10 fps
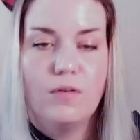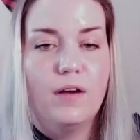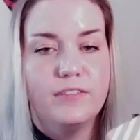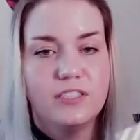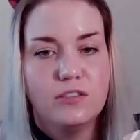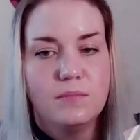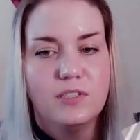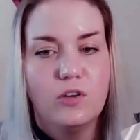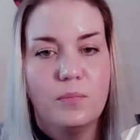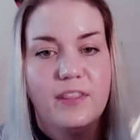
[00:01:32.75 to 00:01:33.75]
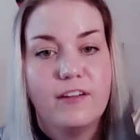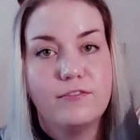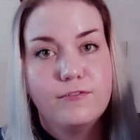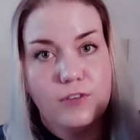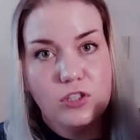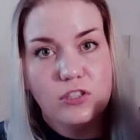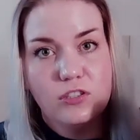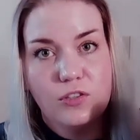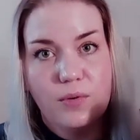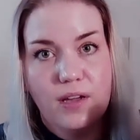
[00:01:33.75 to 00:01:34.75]
Obviously you meant to open that first
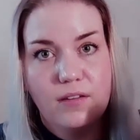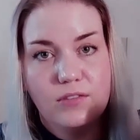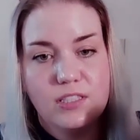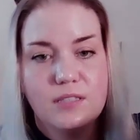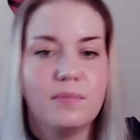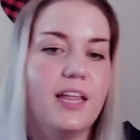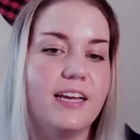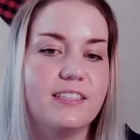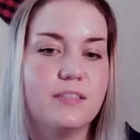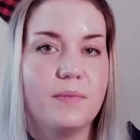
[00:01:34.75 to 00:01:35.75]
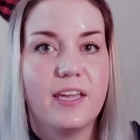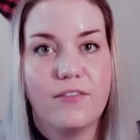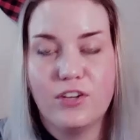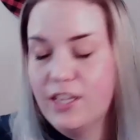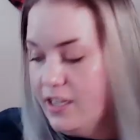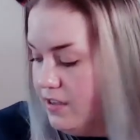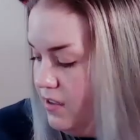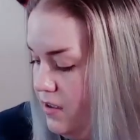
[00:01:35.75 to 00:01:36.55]
so you have the supplies to make everything.